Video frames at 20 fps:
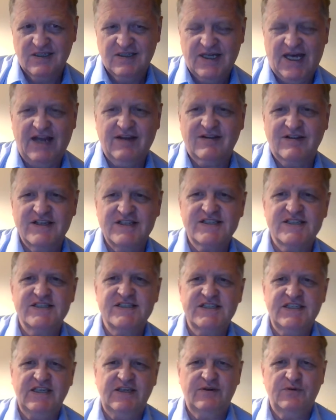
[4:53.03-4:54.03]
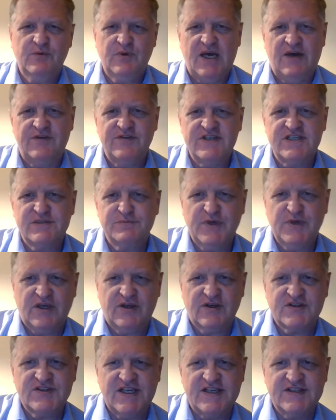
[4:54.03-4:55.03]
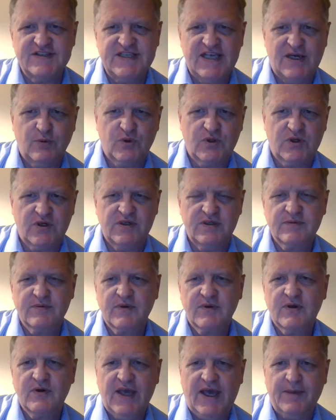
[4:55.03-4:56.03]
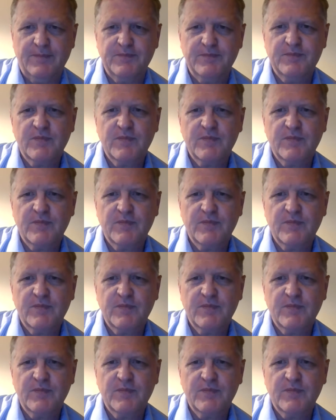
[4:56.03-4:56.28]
I have to listen to see how this speaker says that word. Okay,